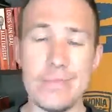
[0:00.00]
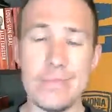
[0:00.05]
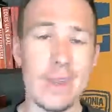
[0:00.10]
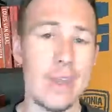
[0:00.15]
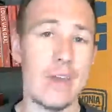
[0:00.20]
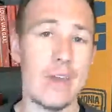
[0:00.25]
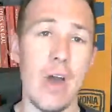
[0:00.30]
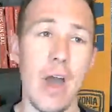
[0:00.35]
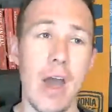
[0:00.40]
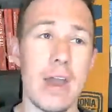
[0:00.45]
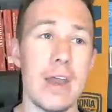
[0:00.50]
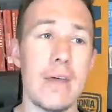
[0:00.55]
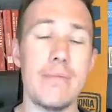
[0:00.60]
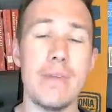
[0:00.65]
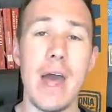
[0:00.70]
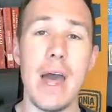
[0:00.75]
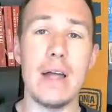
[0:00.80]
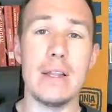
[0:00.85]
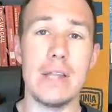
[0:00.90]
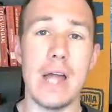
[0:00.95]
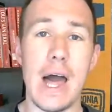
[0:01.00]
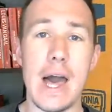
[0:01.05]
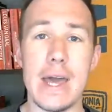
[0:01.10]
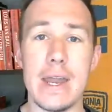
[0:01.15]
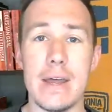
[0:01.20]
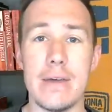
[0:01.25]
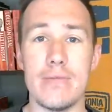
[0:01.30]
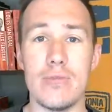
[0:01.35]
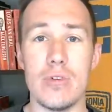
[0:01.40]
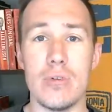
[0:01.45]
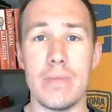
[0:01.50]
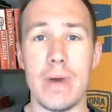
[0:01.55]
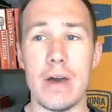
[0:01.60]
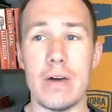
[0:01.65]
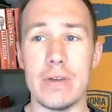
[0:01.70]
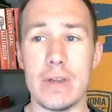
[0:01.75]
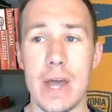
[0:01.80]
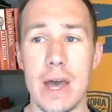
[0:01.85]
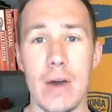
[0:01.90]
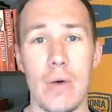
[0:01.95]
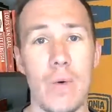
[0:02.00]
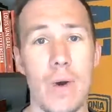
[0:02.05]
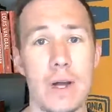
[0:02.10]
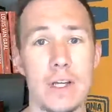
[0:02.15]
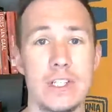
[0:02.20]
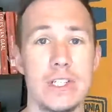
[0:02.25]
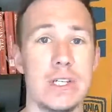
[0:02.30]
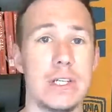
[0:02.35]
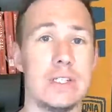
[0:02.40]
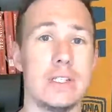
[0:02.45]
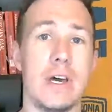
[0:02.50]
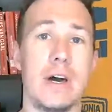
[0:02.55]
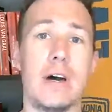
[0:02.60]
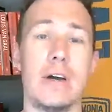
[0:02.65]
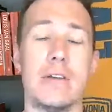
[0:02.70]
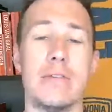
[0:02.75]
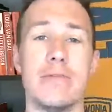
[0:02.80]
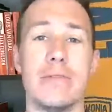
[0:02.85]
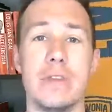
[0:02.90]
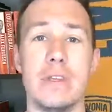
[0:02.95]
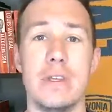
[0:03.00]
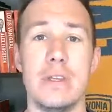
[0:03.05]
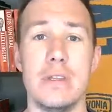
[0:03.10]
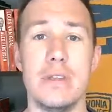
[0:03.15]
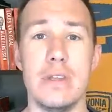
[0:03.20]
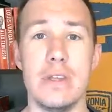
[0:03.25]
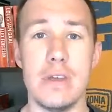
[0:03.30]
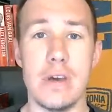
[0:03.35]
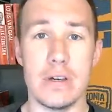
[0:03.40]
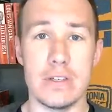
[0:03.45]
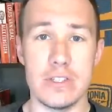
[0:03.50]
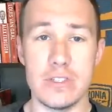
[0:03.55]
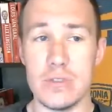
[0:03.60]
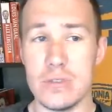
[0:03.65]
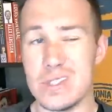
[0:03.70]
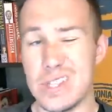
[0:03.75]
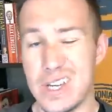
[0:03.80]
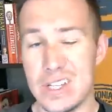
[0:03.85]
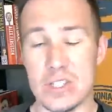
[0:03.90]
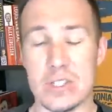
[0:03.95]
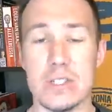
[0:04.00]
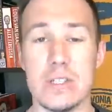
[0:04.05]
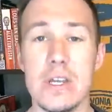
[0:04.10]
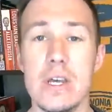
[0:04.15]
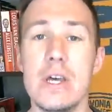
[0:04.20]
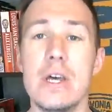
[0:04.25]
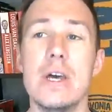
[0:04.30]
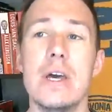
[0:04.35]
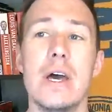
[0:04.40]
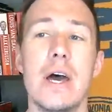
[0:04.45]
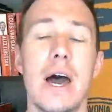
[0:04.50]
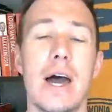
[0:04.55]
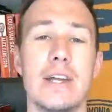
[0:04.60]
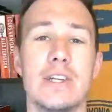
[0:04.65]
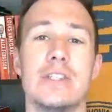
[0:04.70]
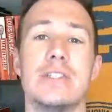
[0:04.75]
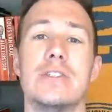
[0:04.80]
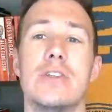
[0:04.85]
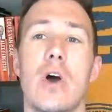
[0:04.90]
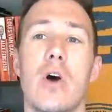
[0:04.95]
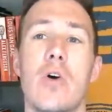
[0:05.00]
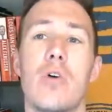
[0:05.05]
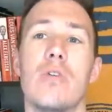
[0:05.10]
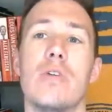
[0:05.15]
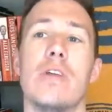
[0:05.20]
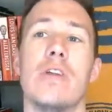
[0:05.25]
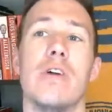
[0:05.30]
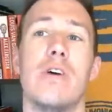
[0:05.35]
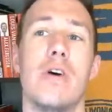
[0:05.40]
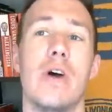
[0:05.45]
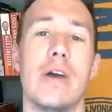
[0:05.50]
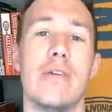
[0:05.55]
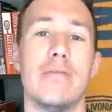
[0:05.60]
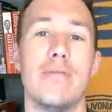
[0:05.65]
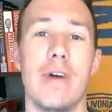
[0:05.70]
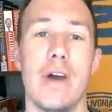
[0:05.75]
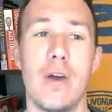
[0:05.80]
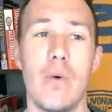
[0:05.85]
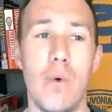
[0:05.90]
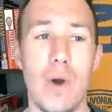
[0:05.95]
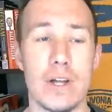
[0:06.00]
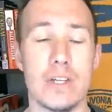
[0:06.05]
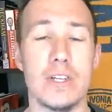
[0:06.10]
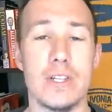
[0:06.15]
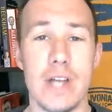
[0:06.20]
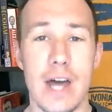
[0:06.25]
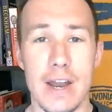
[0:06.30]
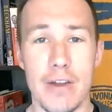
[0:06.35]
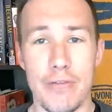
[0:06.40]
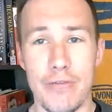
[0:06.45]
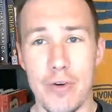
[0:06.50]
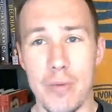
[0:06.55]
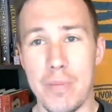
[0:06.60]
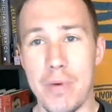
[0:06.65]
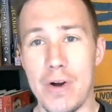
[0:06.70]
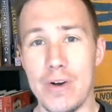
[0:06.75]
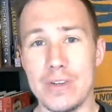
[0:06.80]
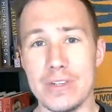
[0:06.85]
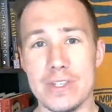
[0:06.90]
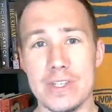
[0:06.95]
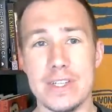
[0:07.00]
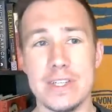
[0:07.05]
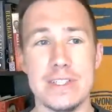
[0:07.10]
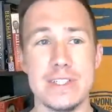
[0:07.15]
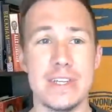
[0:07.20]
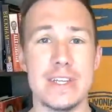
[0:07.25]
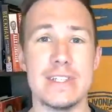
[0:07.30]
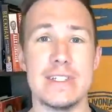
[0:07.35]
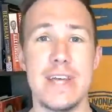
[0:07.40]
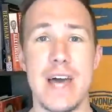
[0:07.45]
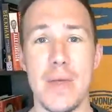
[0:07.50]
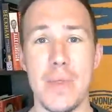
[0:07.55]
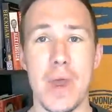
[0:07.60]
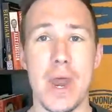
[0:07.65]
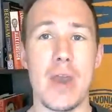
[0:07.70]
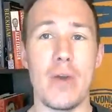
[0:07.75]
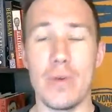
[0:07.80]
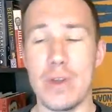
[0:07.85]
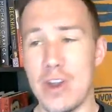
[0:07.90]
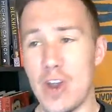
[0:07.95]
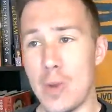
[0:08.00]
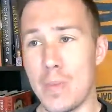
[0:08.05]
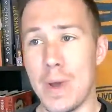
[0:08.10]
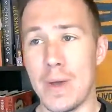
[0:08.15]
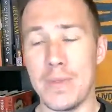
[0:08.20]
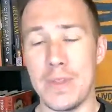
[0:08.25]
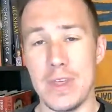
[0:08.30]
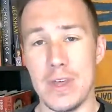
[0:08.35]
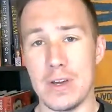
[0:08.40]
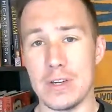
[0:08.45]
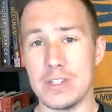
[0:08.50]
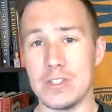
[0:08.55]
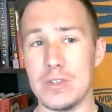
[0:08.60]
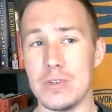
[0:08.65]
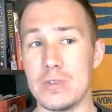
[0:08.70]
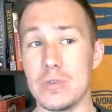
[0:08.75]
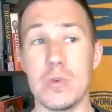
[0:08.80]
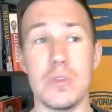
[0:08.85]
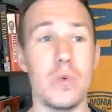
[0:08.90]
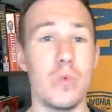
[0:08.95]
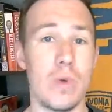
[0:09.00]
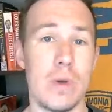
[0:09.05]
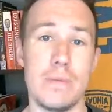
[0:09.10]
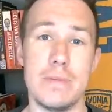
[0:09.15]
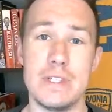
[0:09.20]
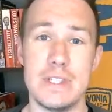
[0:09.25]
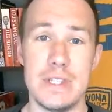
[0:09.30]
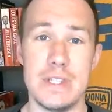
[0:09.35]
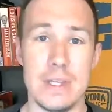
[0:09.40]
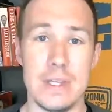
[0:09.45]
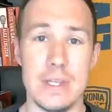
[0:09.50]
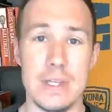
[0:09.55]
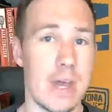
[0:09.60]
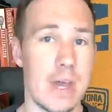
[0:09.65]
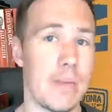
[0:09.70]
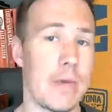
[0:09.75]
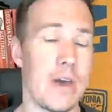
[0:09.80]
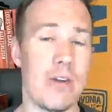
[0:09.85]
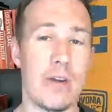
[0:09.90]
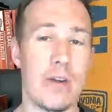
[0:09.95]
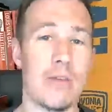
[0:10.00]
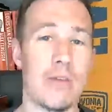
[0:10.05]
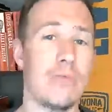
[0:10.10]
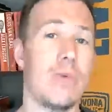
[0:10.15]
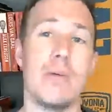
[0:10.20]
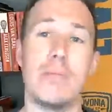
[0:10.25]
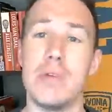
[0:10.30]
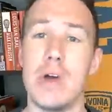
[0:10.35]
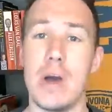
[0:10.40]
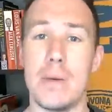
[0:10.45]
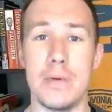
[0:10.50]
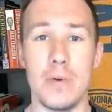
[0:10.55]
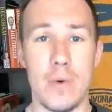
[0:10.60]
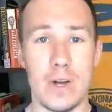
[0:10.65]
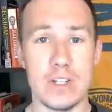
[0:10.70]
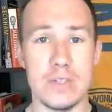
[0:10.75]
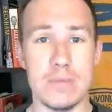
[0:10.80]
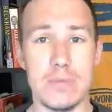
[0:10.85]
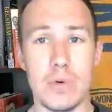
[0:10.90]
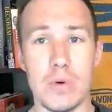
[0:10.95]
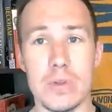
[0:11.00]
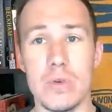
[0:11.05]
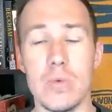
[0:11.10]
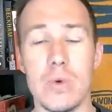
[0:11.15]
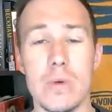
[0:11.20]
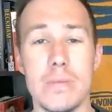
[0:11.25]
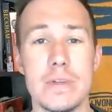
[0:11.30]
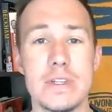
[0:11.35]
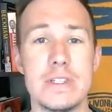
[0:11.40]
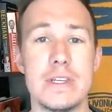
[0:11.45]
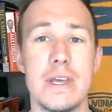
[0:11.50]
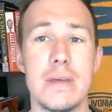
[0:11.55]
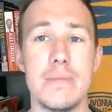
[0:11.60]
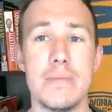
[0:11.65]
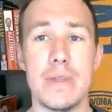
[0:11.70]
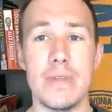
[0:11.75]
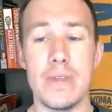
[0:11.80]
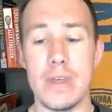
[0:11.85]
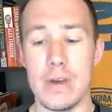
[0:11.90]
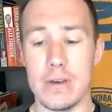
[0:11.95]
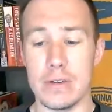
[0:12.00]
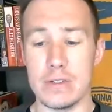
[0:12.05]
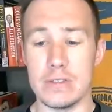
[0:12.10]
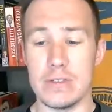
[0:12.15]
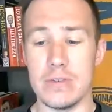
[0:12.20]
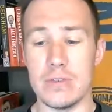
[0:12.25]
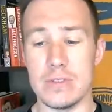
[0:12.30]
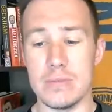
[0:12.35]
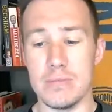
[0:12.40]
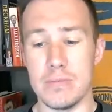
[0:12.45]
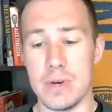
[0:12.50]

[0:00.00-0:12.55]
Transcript: And I've not lied ever about not watching a ton of the youngsters. I just don't. I watch a lot of football as it is, and it's not that I don't care about the youngsters or the women's team for that matter. I probably watch more of the women's team than the youngsters.